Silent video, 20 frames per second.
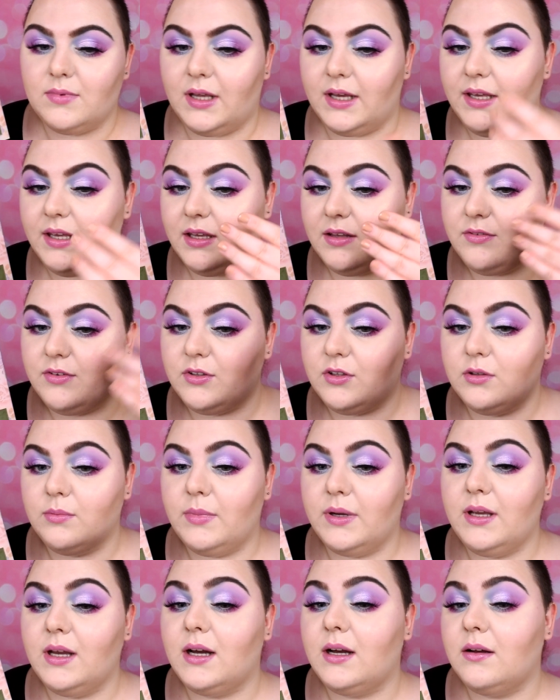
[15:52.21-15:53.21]
I have it on
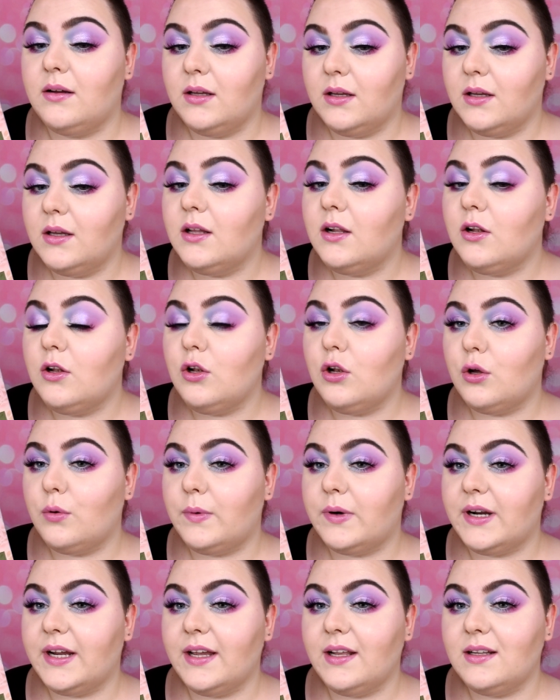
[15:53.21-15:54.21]
my
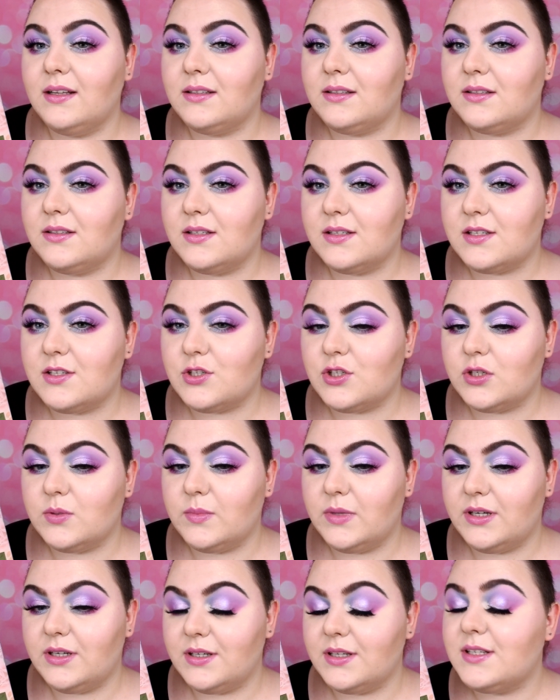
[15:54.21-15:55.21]
lower eyelid, this
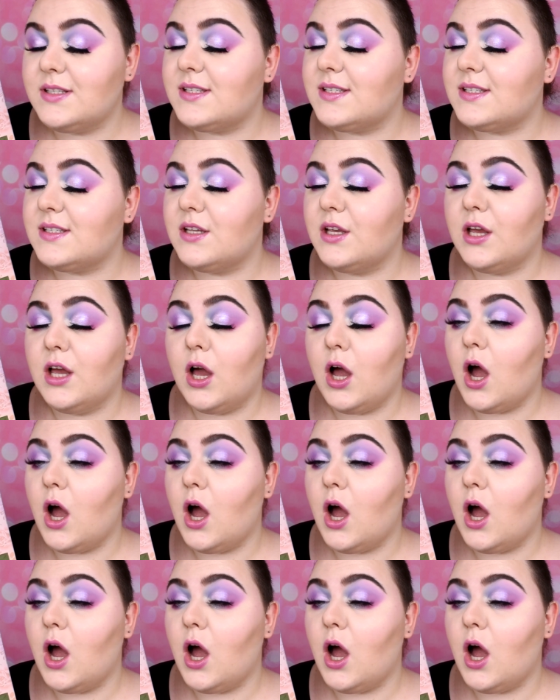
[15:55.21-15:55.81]
shimmer, it's...